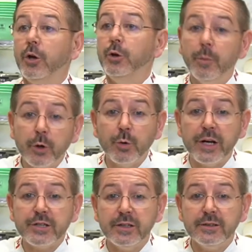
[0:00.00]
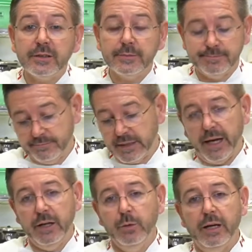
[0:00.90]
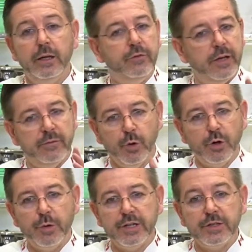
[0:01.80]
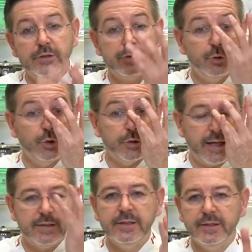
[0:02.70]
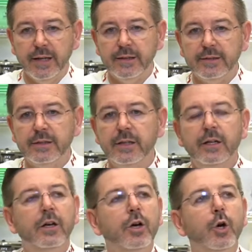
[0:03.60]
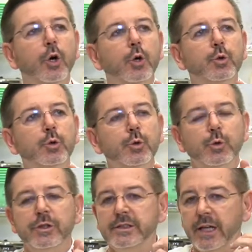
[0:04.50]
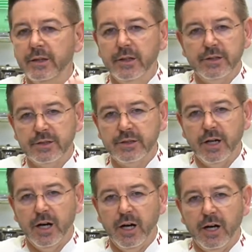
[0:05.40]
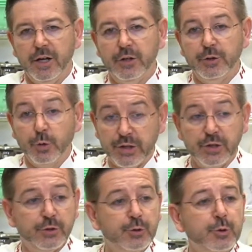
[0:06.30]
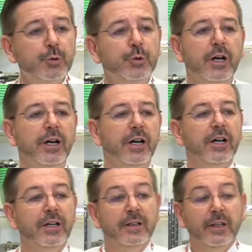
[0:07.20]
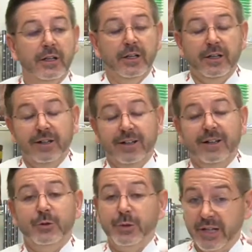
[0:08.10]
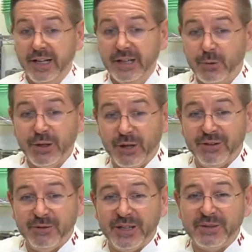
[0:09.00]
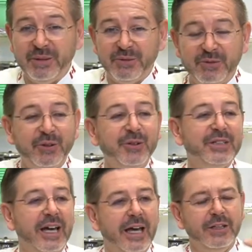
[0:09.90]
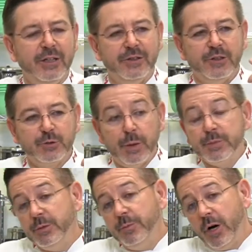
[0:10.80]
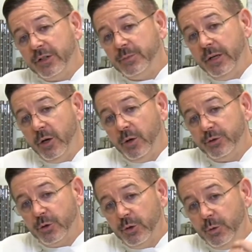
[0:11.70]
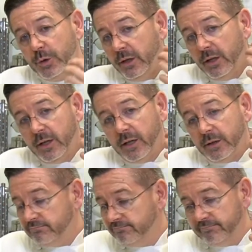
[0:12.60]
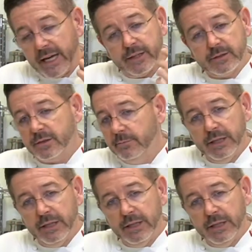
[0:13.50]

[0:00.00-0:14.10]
No more questions. Anyway, if you have more questions, do not hesitate to send us the questions through. There is a link where you have the recipe, of course, and the description box below. So you will ask a